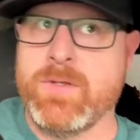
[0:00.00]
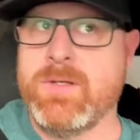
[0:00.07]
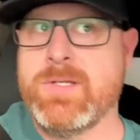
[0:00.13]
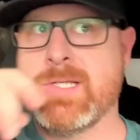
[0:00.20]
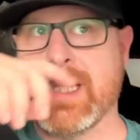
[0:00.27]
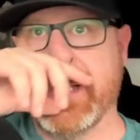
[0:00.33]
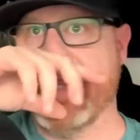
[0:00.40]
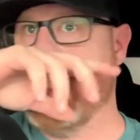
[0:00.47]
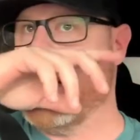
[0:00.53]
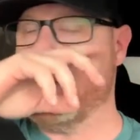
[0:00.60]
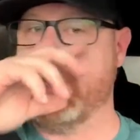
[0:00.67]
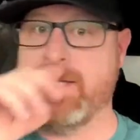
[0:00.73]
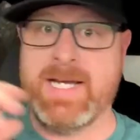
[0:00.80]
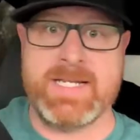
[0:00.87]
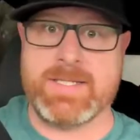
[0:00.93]
So
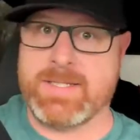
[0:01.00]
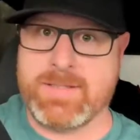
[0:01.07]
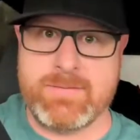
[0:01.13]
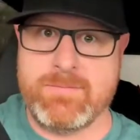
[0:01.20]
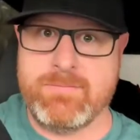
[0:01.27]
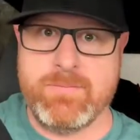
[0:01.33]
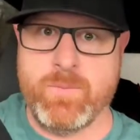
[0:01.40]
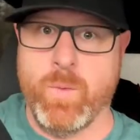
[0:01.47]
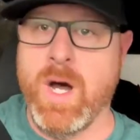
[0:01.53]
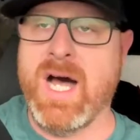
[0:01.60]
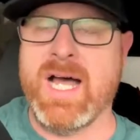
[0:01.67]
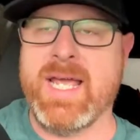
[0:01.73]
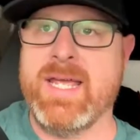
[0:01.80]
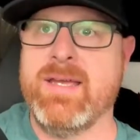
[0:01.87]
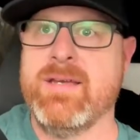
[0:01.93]
that's
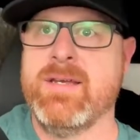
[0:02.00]
why